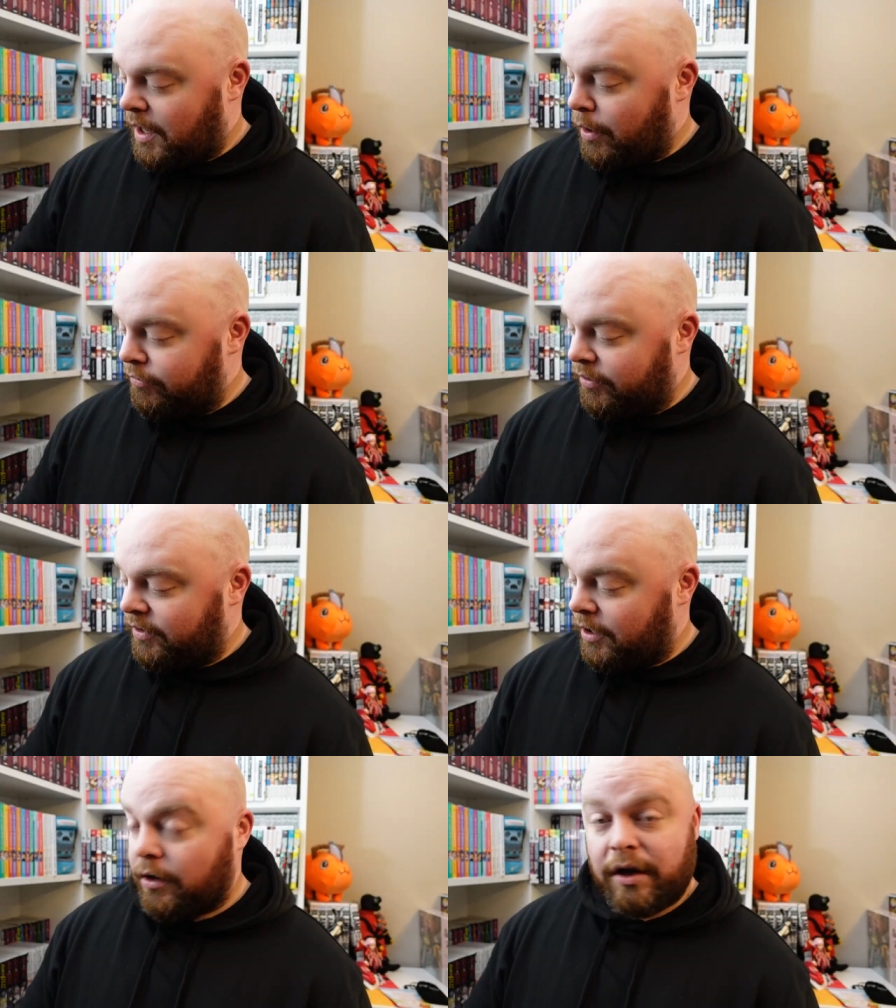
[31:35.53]
however,
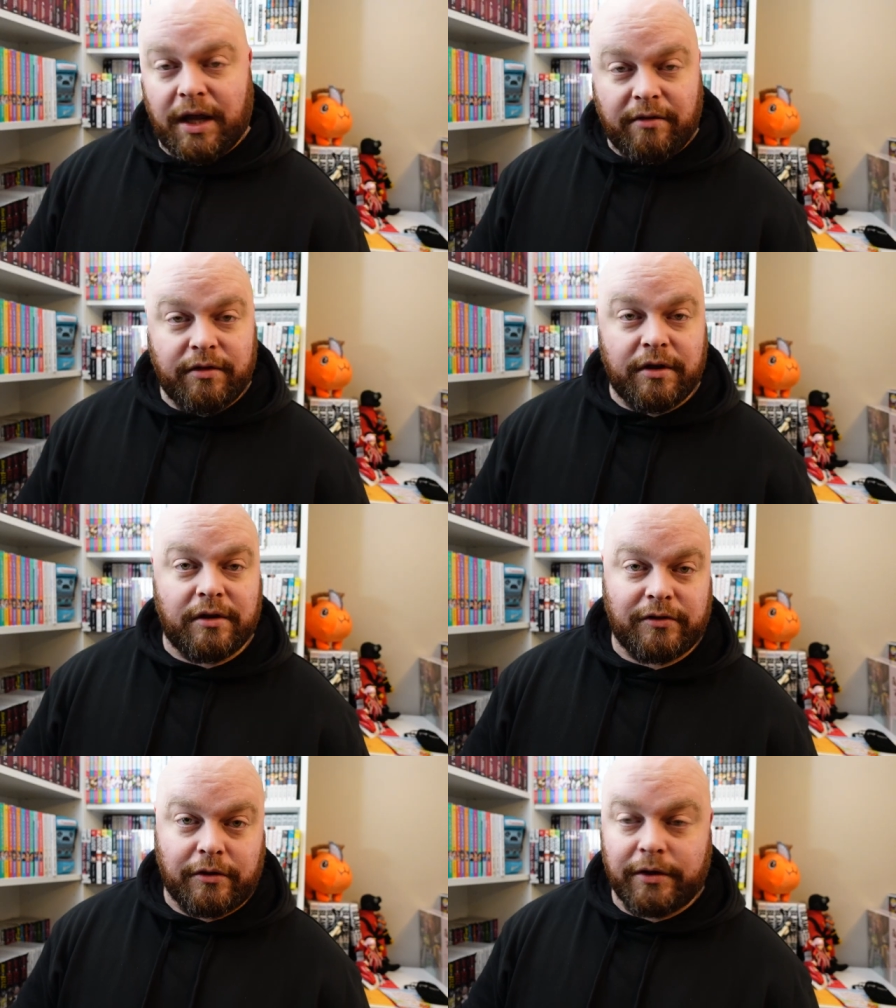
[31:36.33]
they are heavy
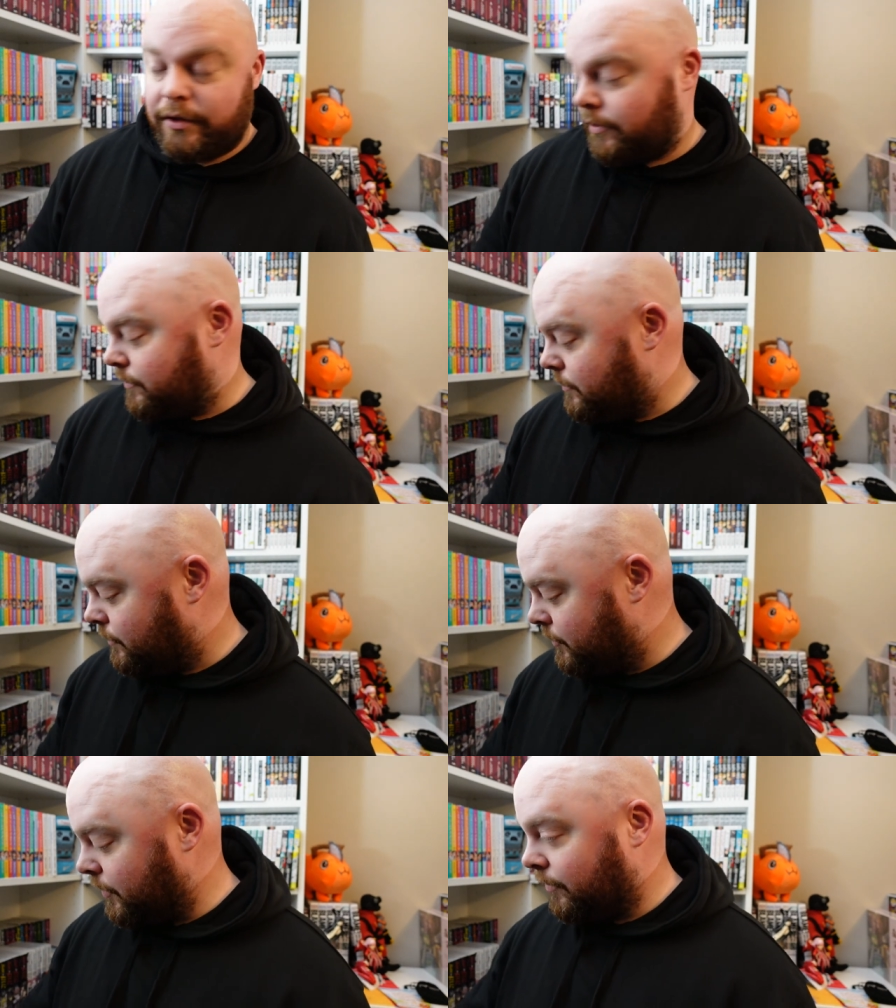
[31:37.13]
as all hell.
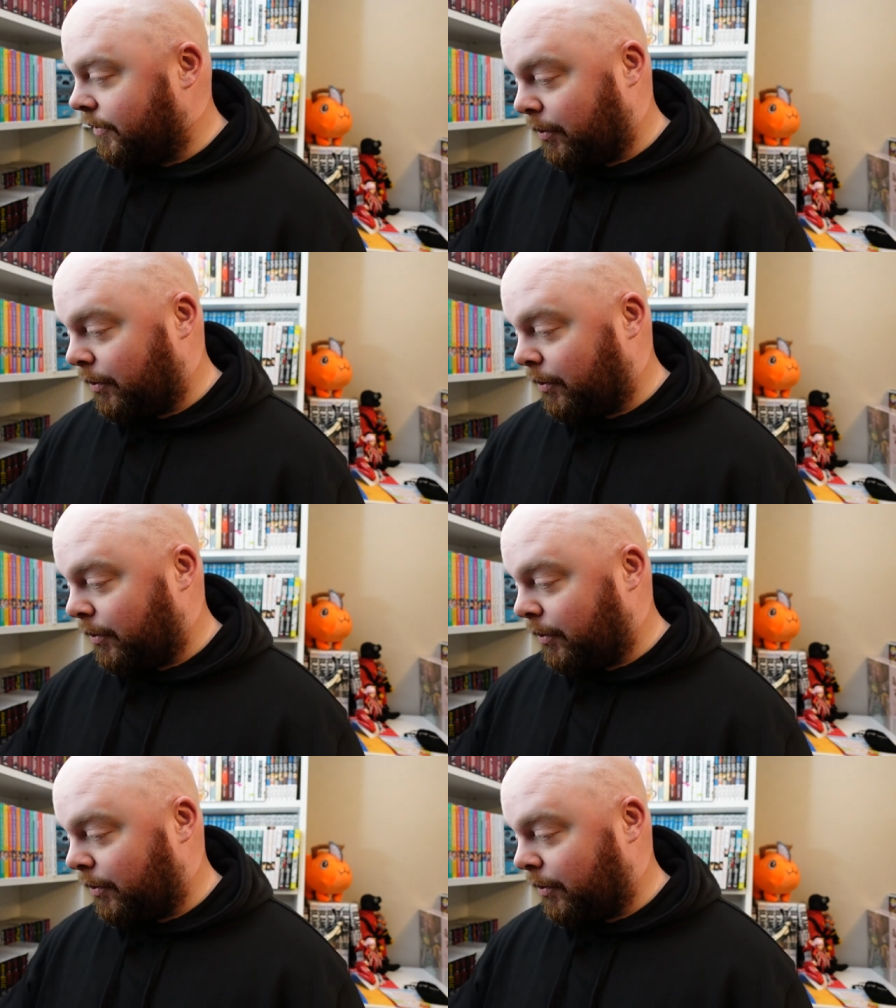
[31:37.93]
So